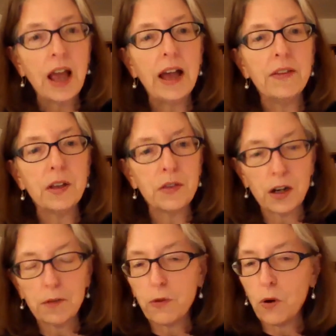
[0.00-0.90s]
and that
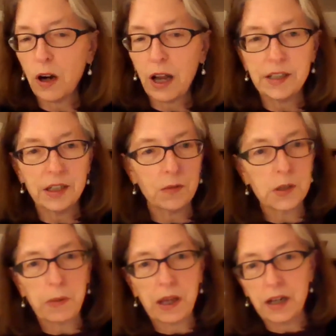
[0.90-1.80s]
therefore I don't
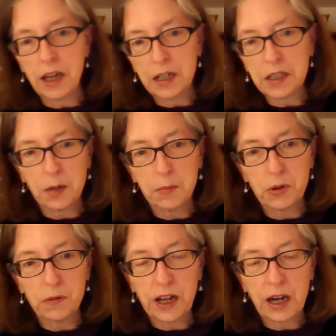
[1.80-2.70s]
spend X
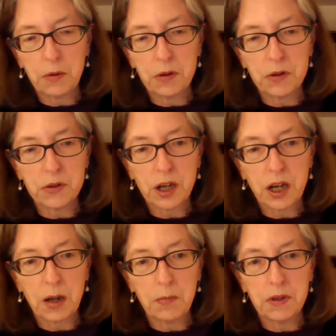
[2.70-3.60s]
number of hours
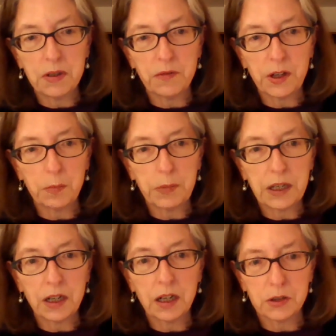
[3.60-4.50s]

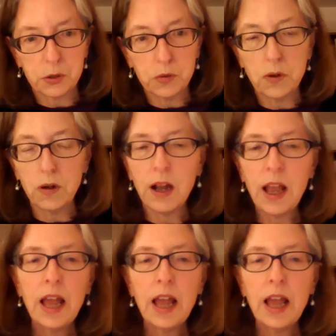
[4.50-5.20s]
developing a tool.